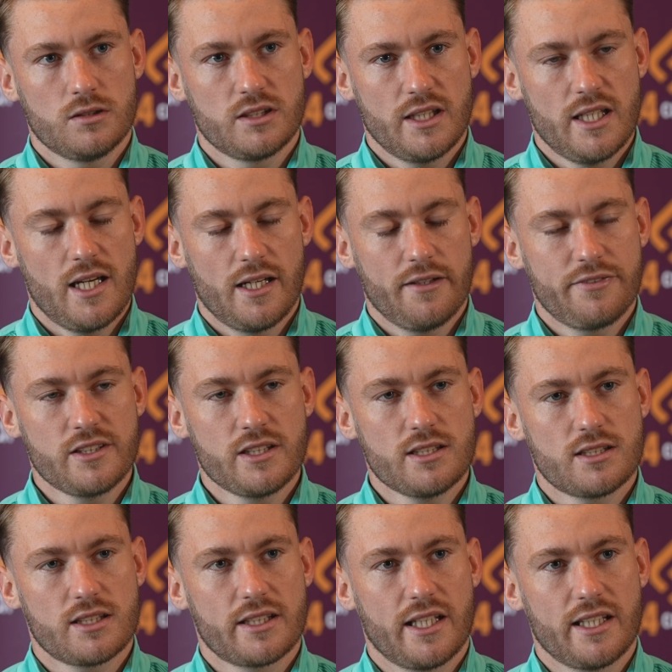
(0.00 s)
Yeah, I think
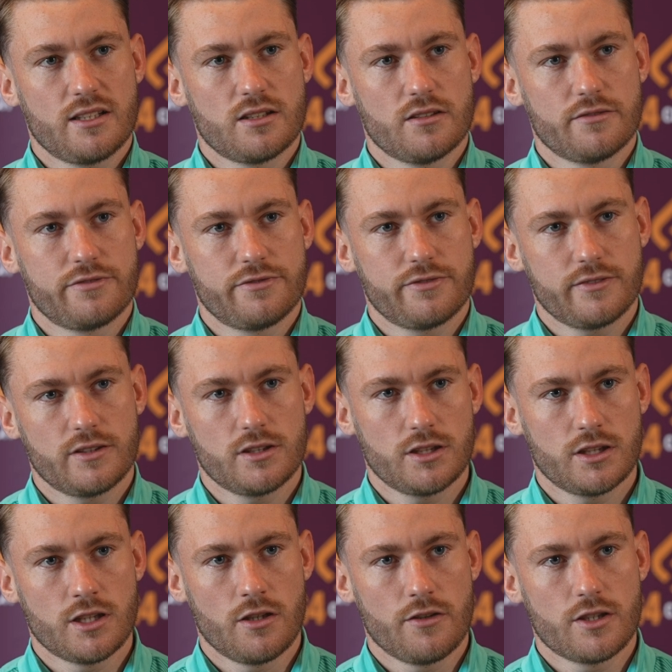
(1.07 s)
it's a case of,
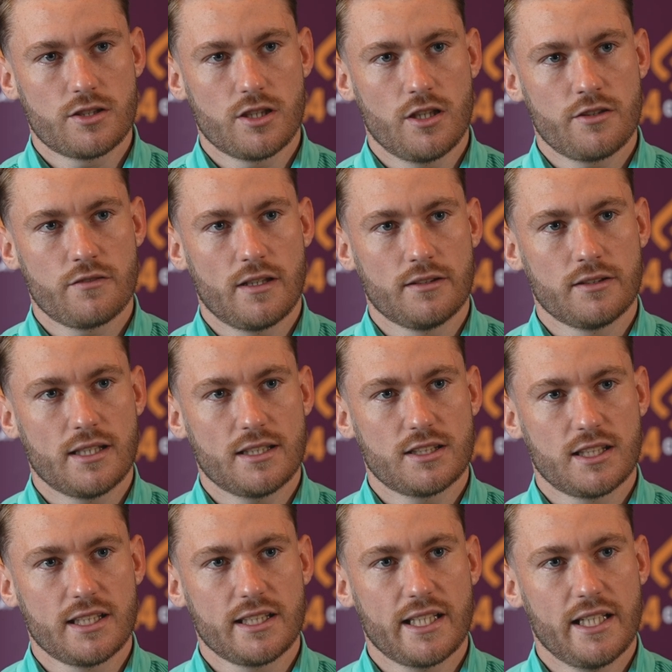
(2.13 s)
you know, the turnaround,
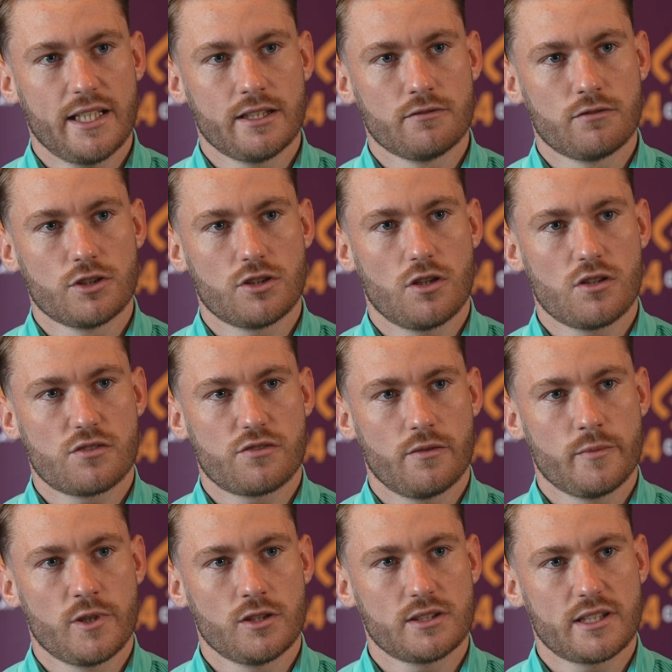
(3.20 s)
actually getting results
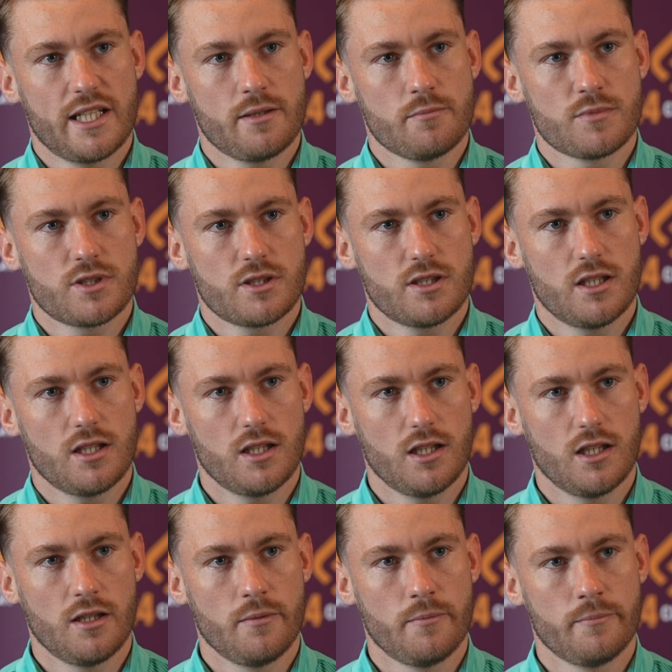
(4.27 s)
from those games.
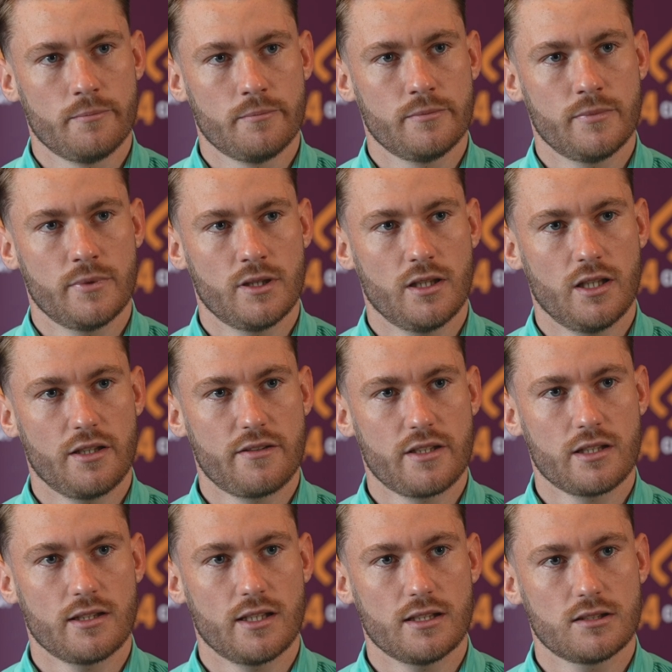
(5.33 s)
I
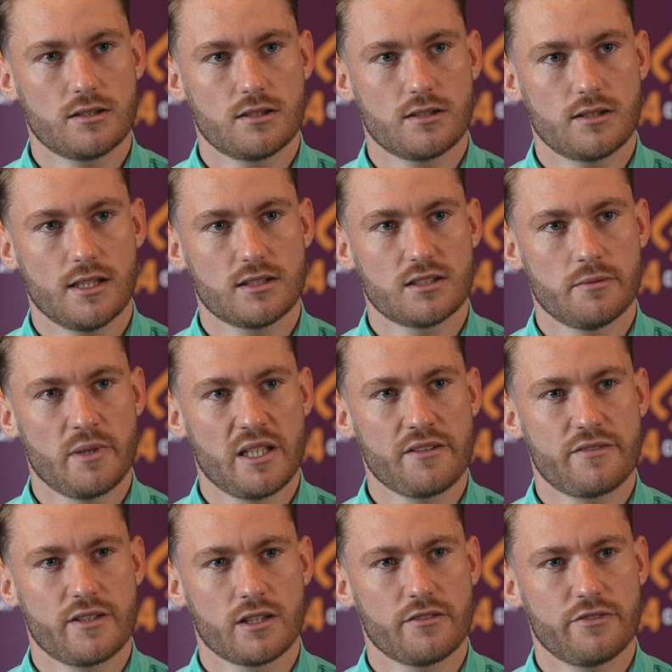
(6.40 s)
think that's the
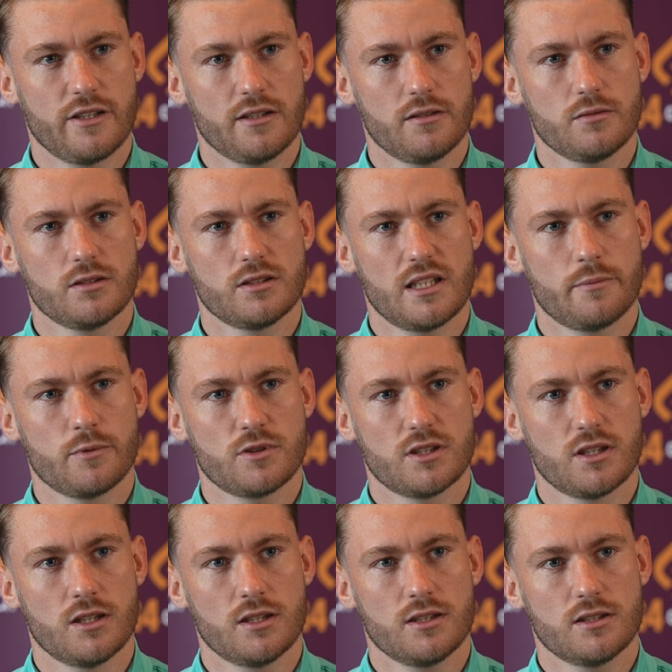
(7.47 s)
main thing, the fact that we was able
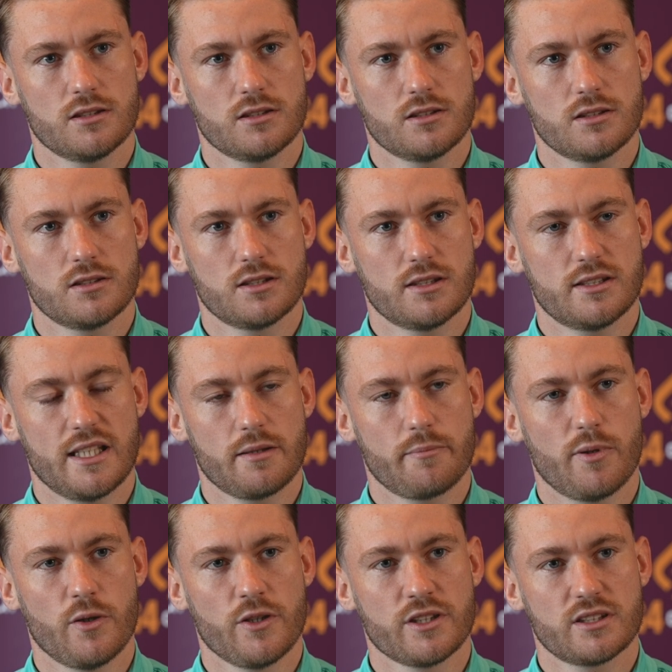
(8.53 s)
to
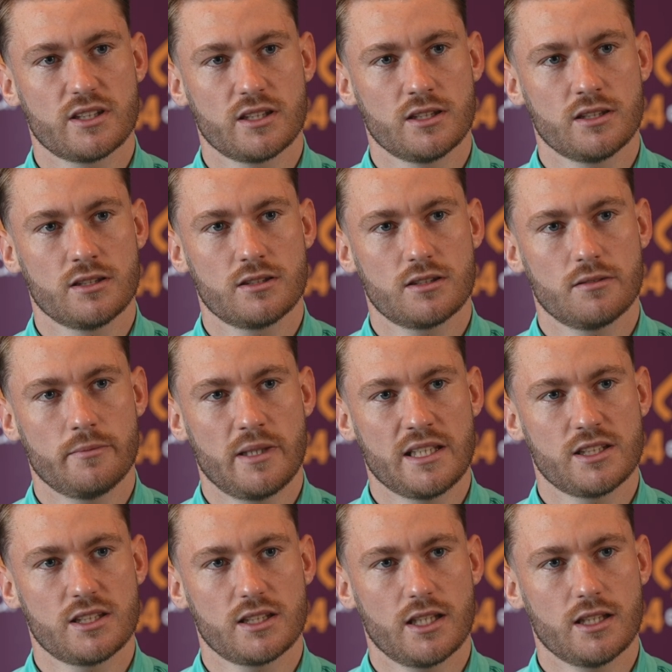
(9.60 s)
take points and
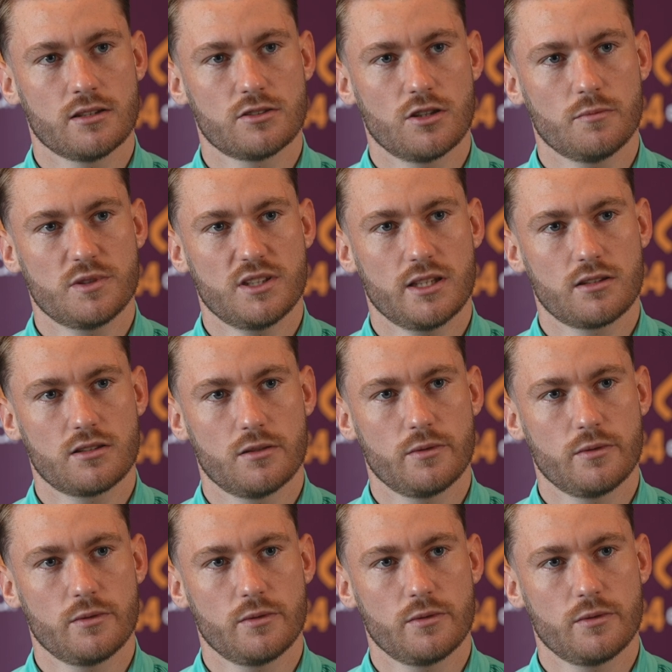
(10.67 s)
manage to get in the top six.